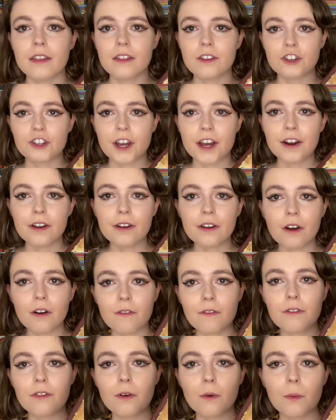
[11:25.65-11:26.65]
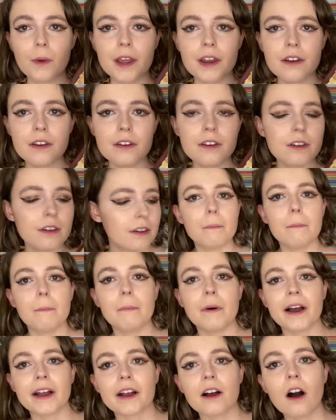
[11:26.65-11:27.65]
The Shadow of the Wind
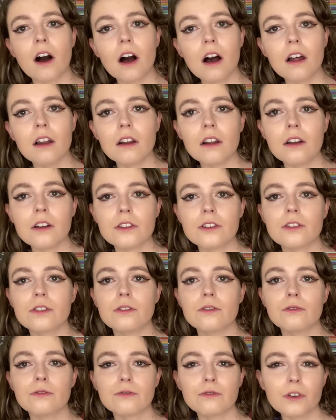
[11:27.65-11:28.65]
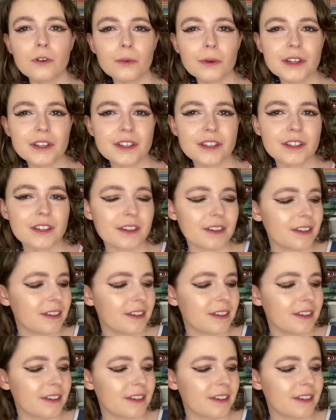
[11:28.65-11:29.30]
by Carlos Ruiz